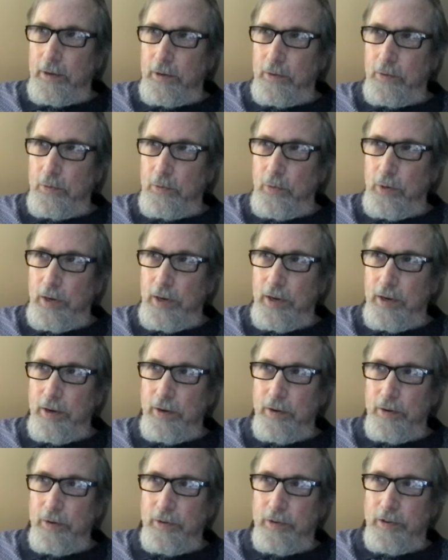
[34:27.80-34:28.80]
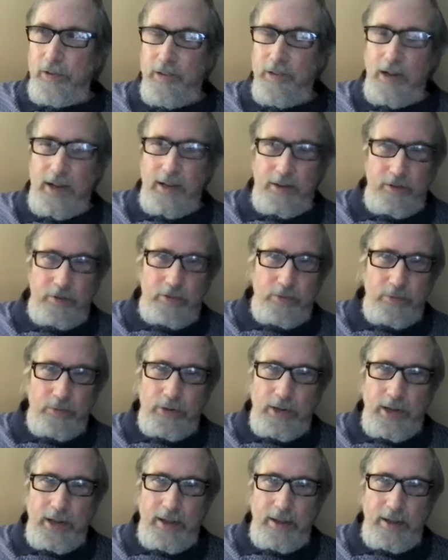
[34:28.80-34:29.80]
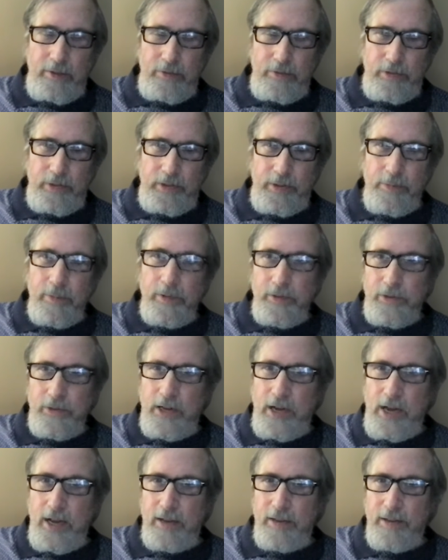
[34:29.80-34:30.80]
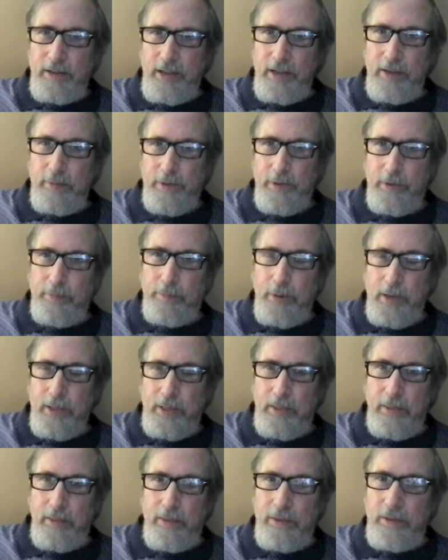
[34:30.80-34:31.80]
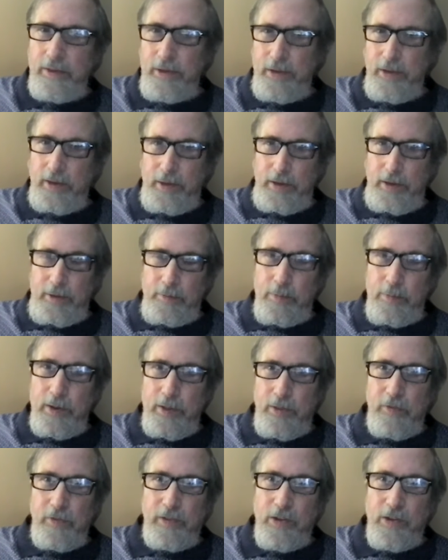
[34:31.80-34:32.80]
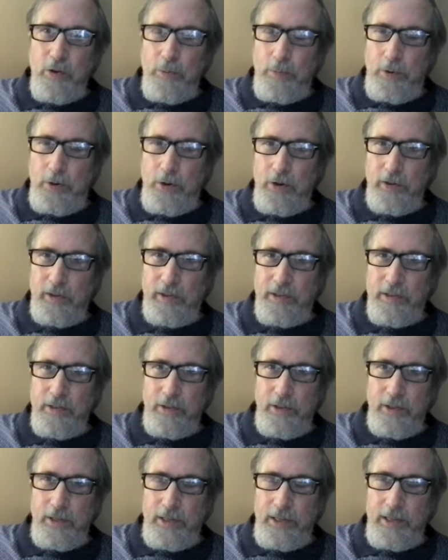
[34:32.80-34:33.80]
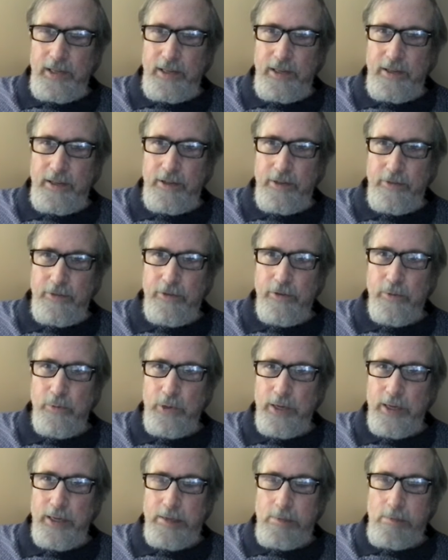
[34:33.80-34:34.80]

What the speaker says: where designers will have similar concepts, but they're so personal in a different way.